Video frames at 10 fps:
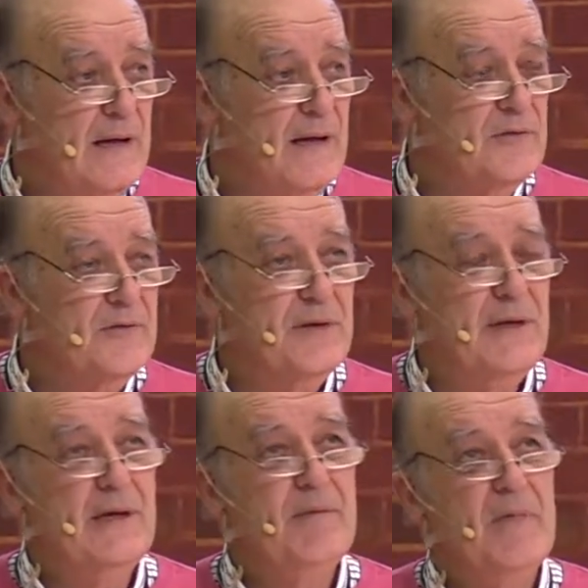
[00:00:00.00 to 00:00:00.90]
is
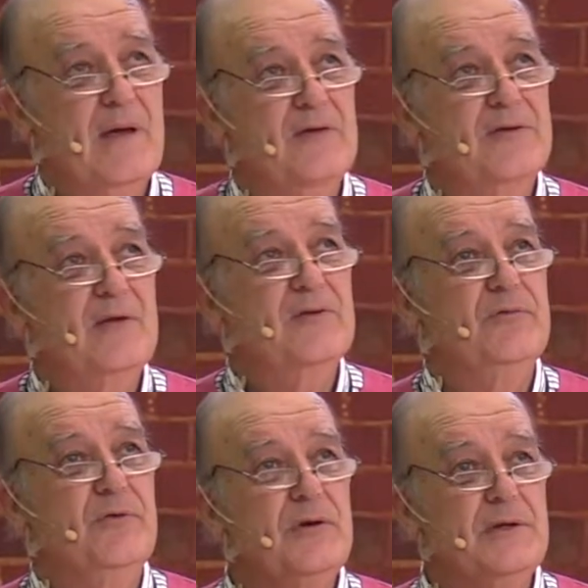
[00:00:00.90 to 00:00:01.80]
the sense
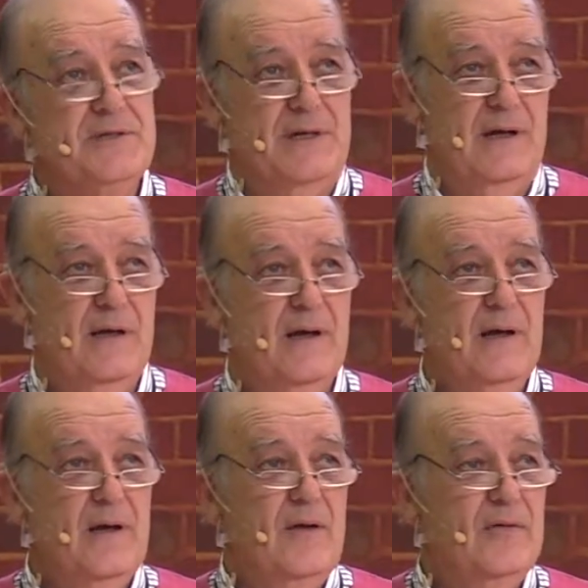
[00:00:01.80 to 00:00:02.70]
of unity
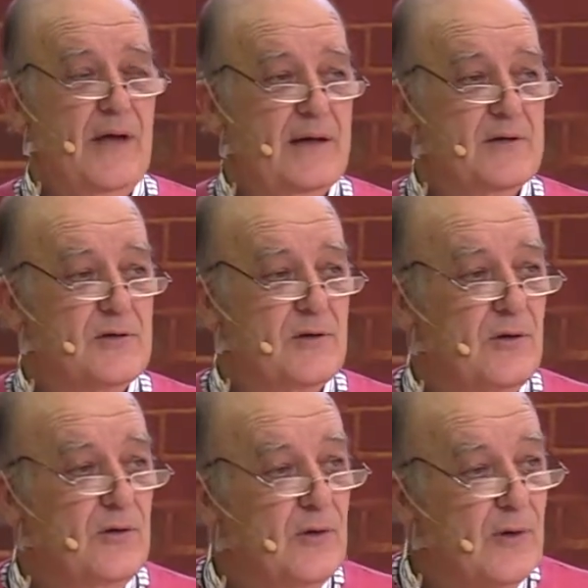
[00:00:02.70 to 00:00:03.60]
that
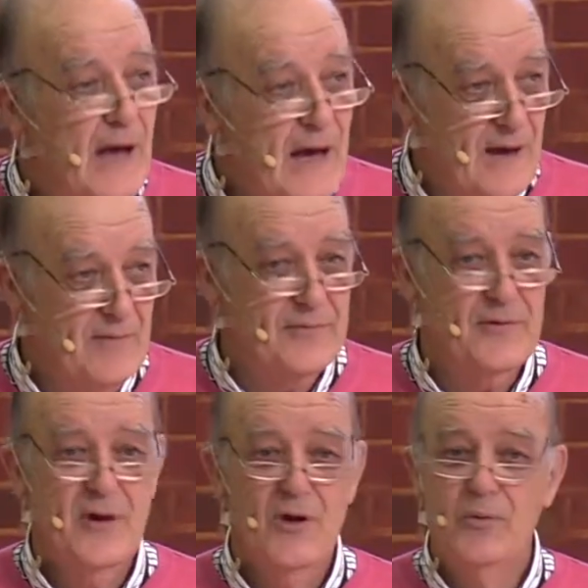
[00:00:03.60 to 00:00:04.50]
you have
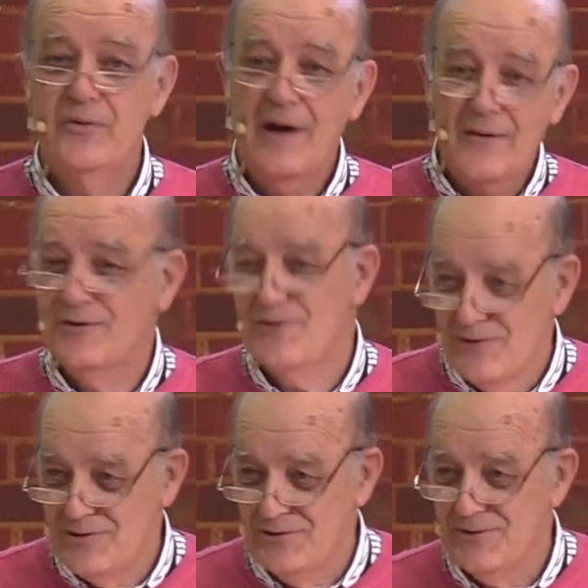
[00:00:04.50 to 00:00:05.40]
with other
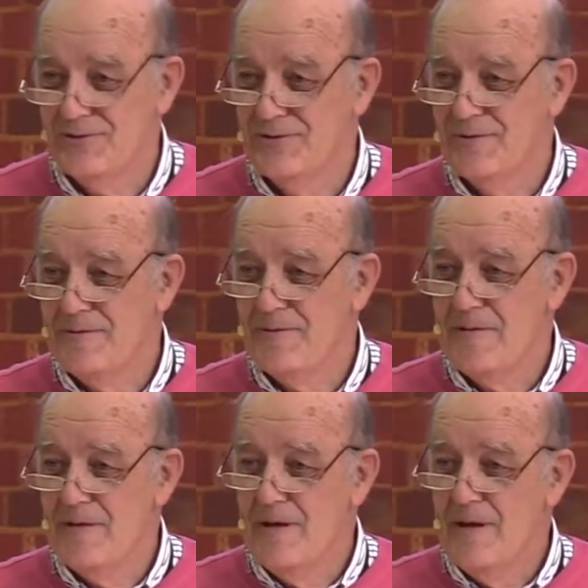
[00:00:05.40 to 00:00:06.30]
churches.
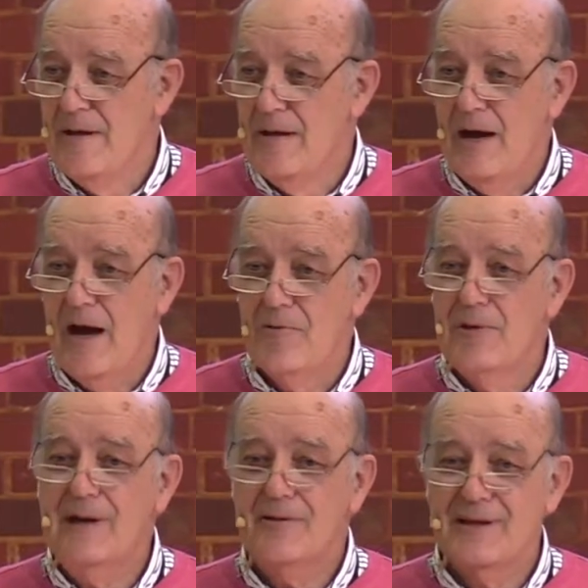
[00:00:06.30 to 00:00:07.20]
I
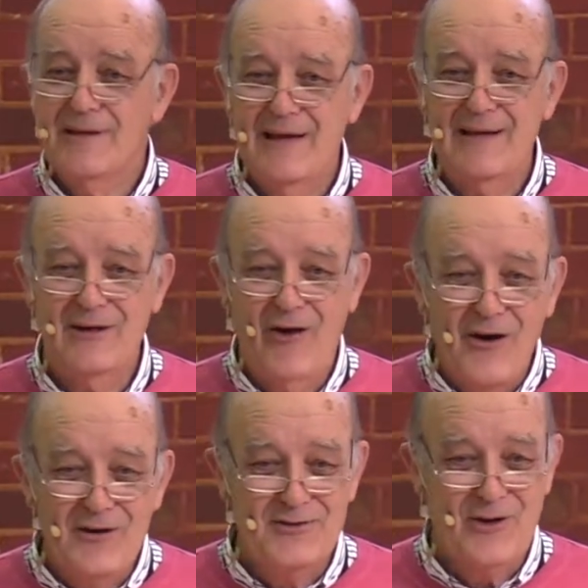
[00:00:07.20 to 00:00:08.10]
really think that
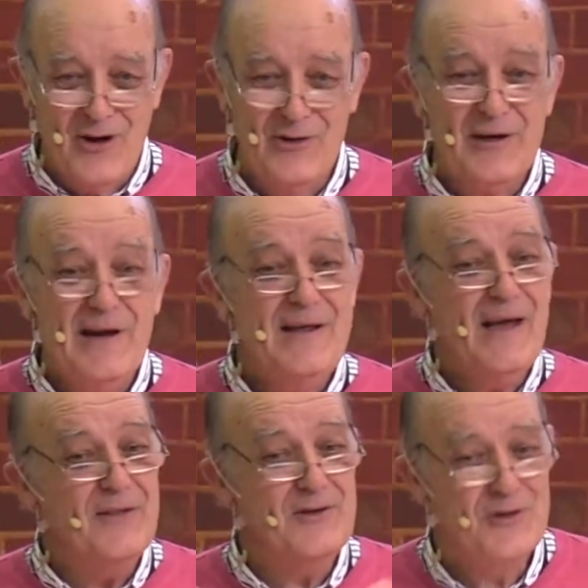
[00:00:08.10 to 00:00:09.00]
honors God. Not only
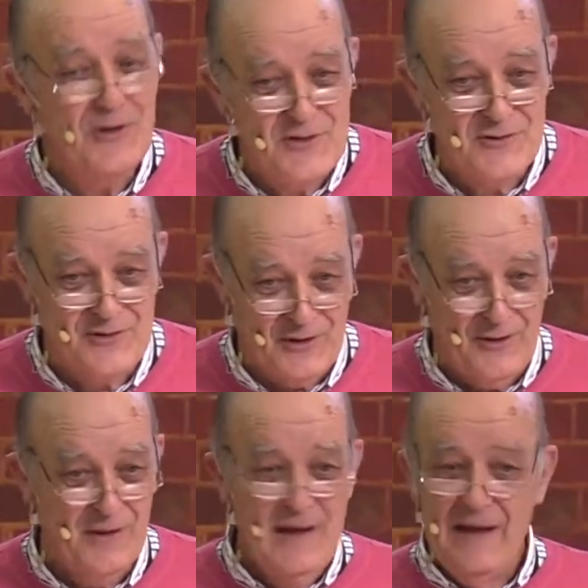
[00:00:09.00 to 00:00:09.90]
other churches,
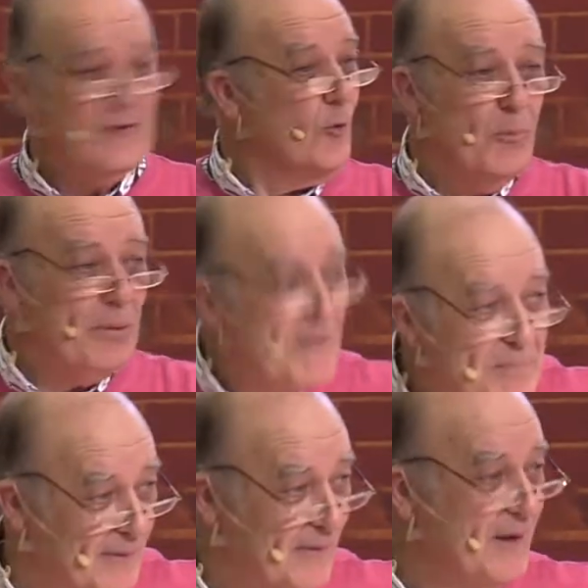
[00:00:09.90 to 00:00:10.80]
though. It's all
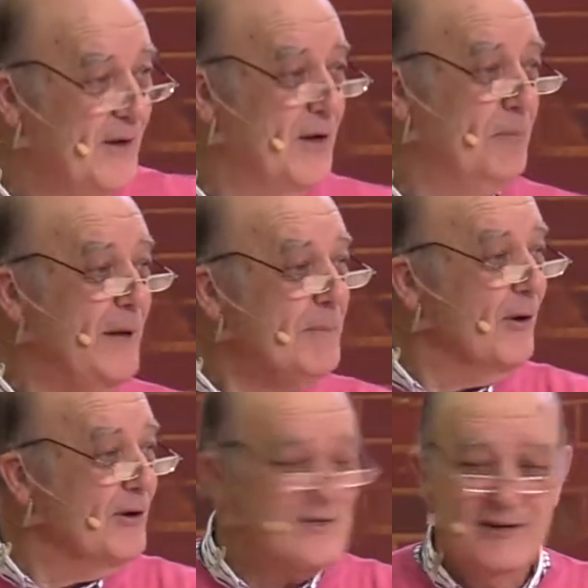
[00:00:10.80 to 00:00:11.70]
people. You know,
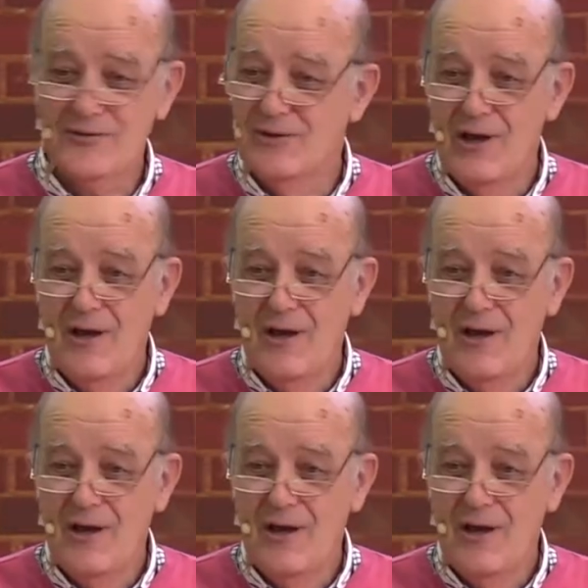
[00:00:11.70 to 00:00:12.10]
people are just